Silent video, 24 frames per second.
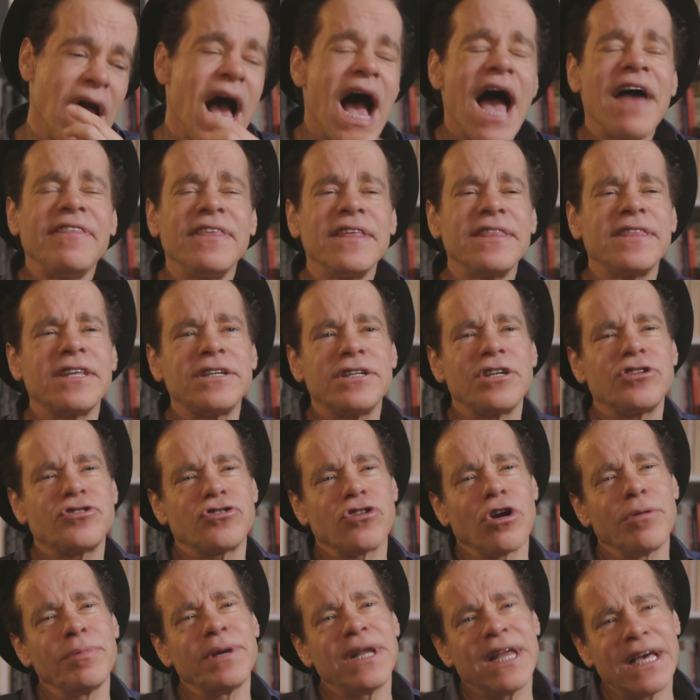I think the
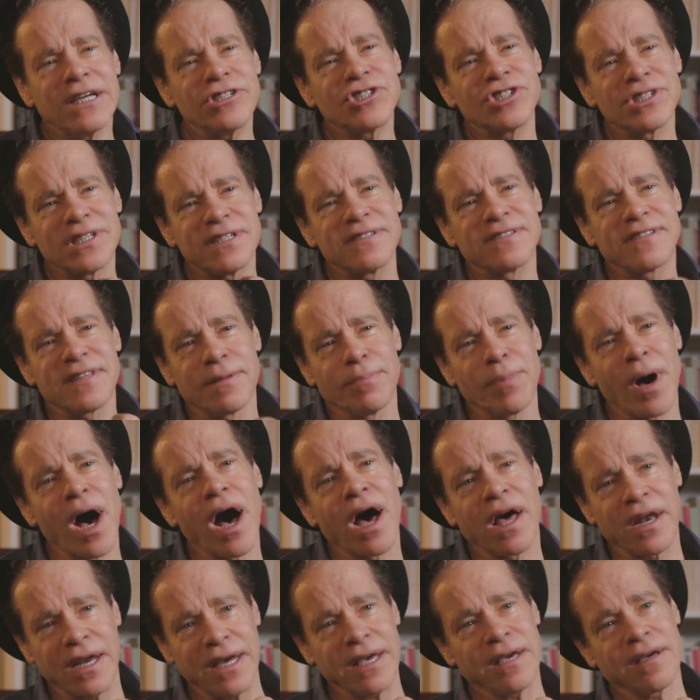determination is the
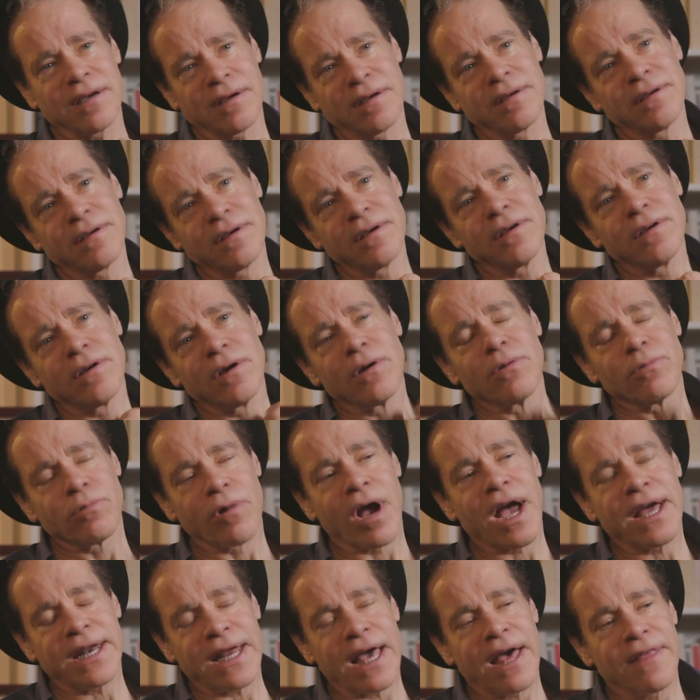body,
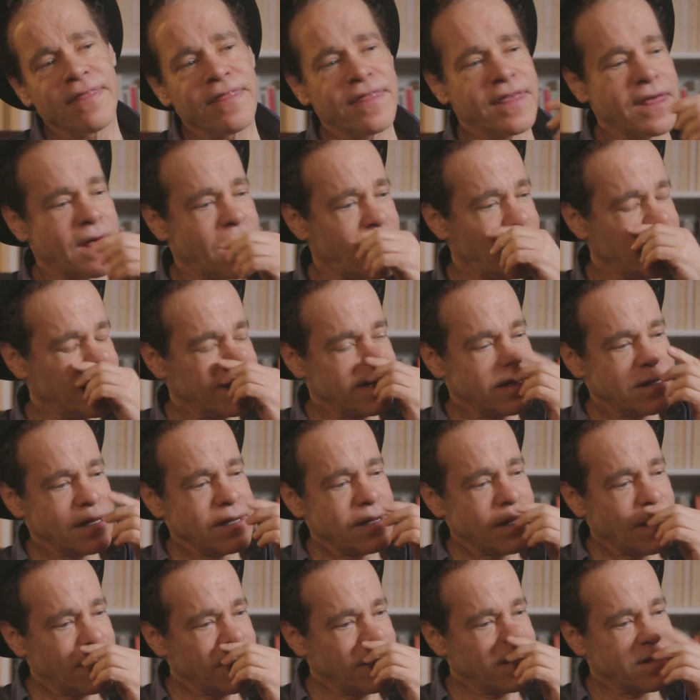right? And the
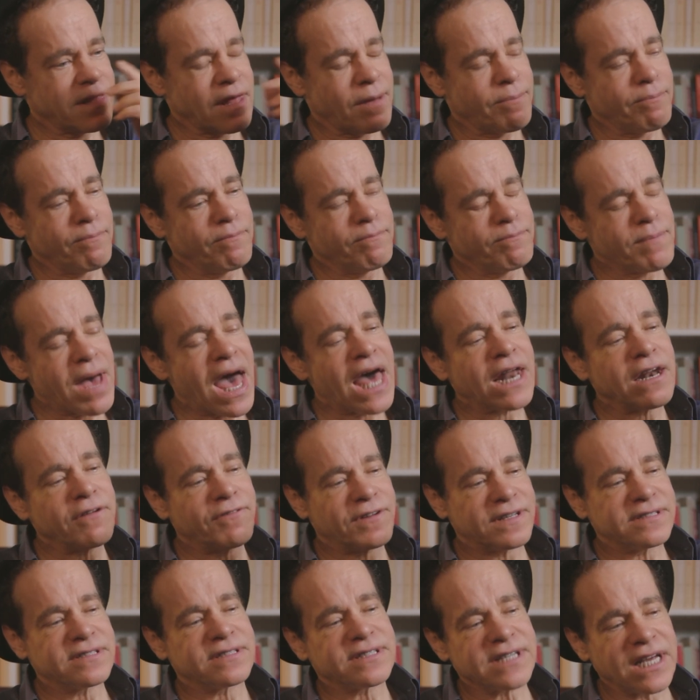
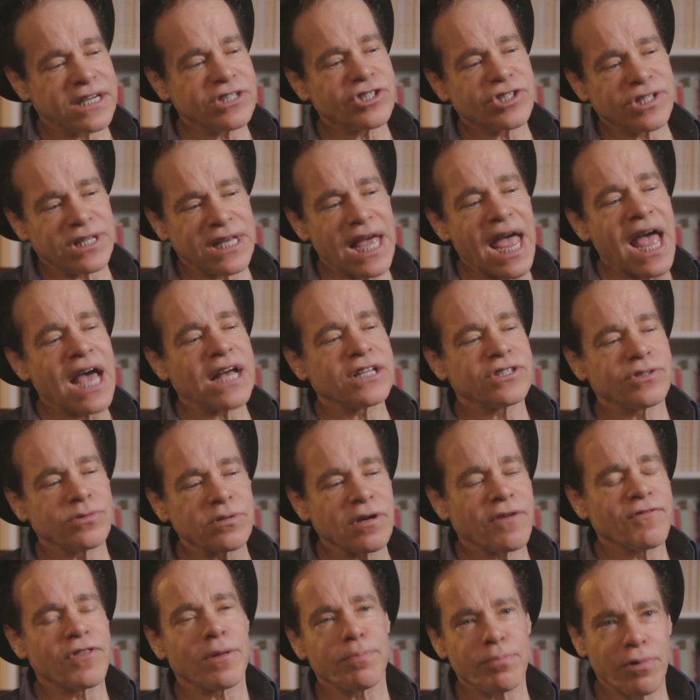manifestation, the
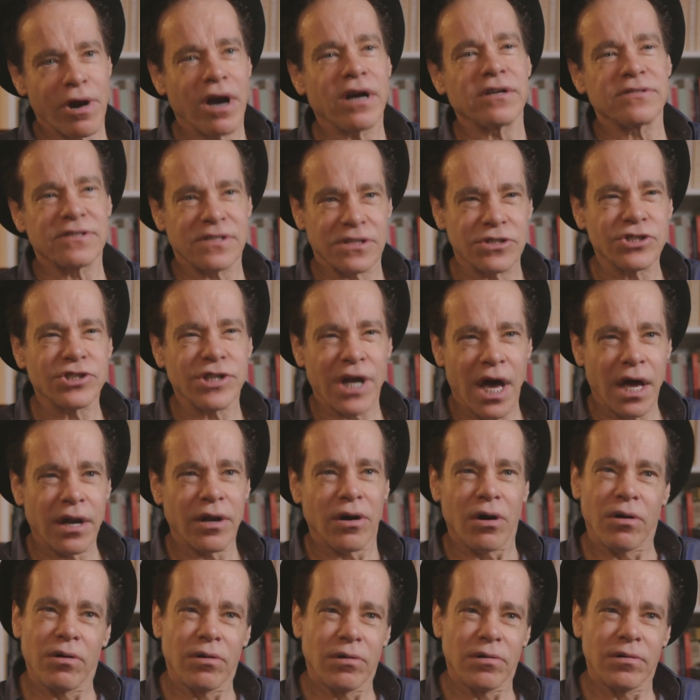answering of the prayer is the
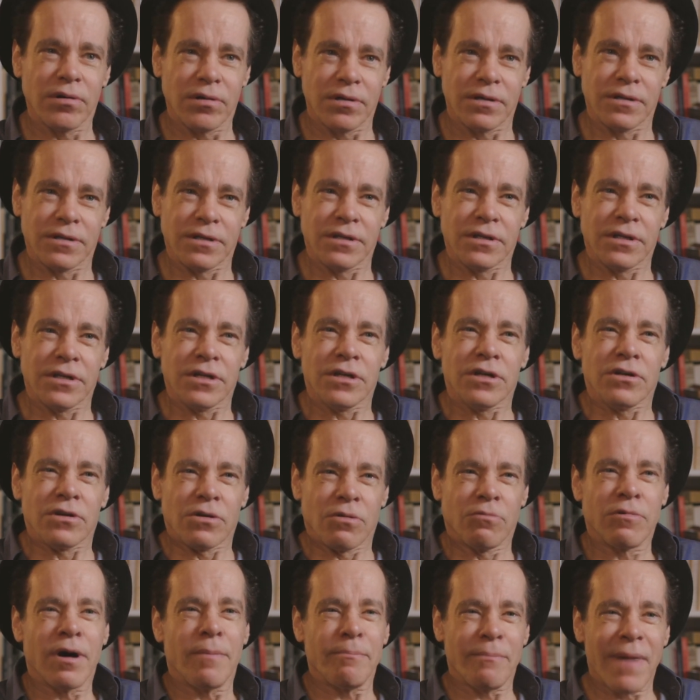shadow.
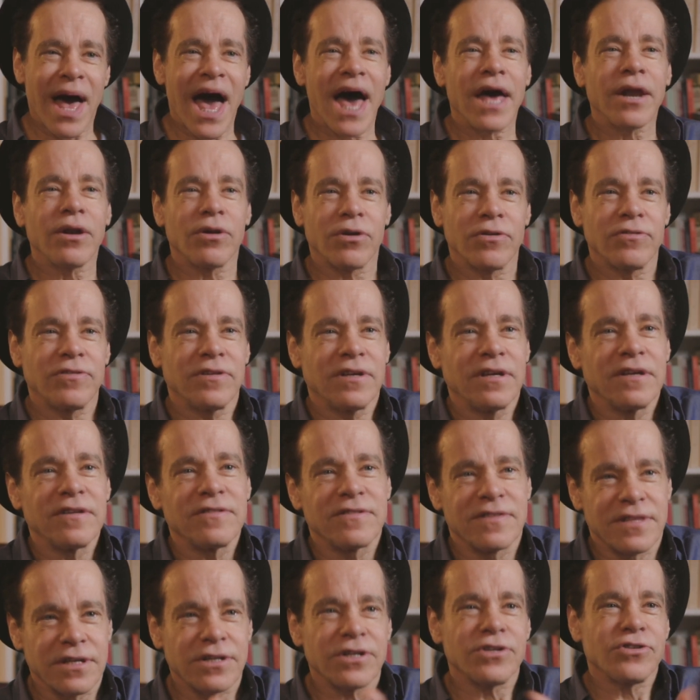What matters
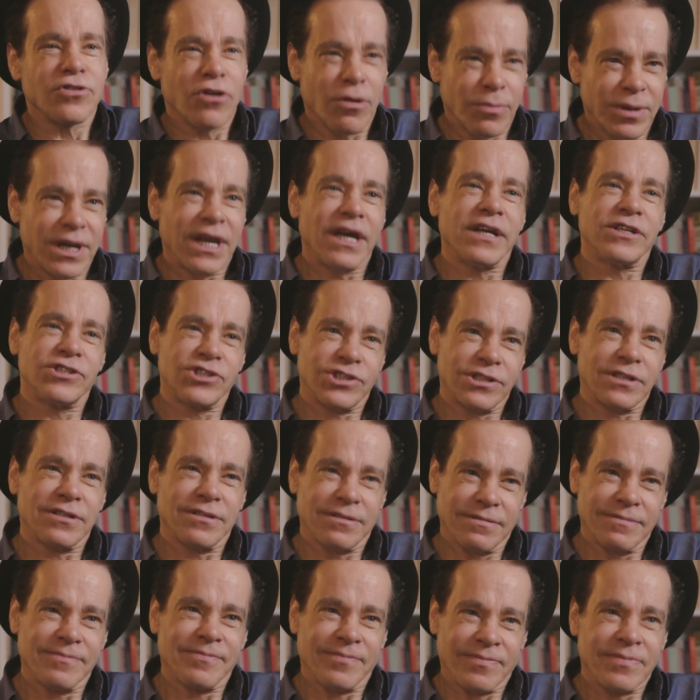is the determination.
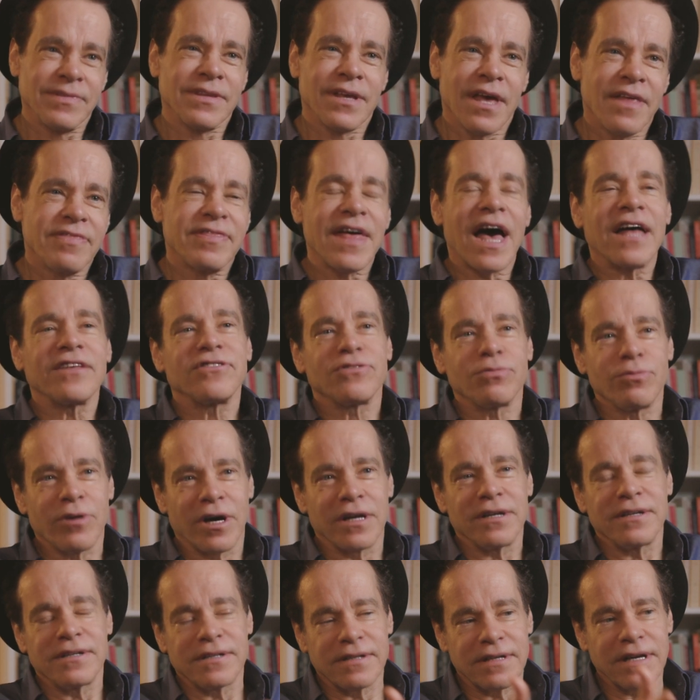That's
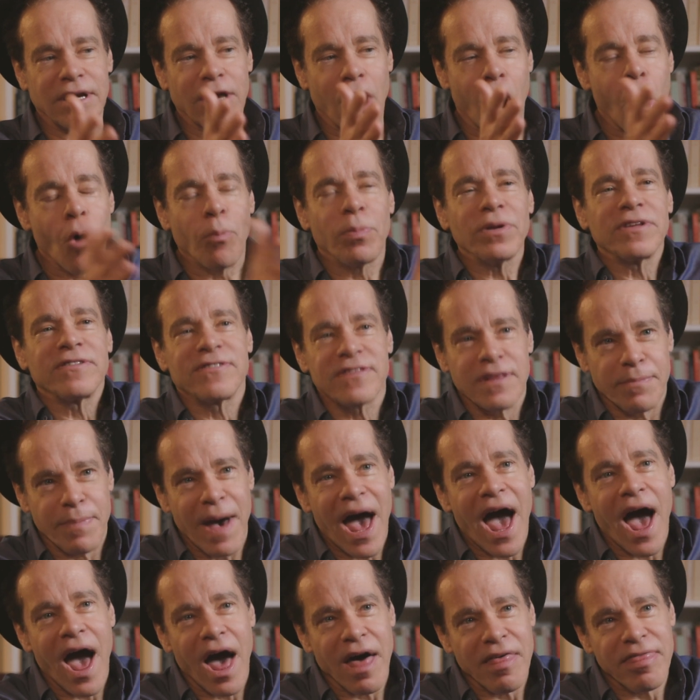what opens the
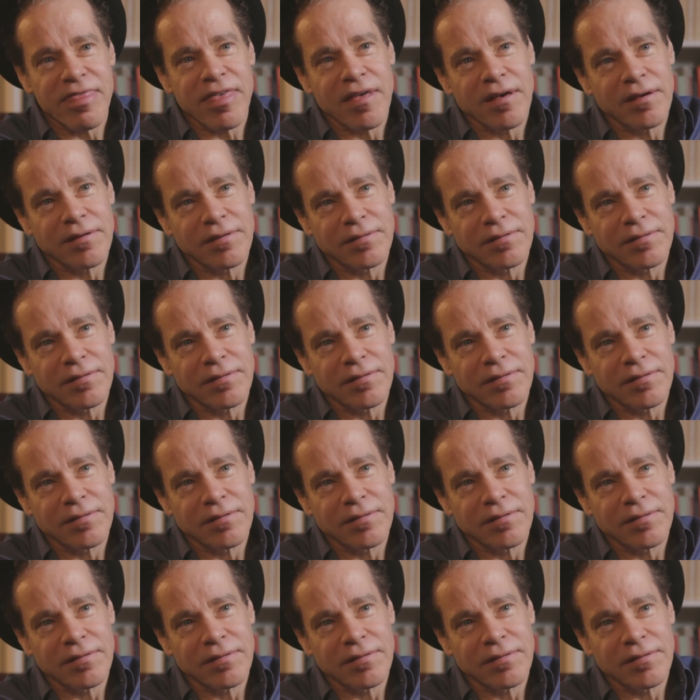path.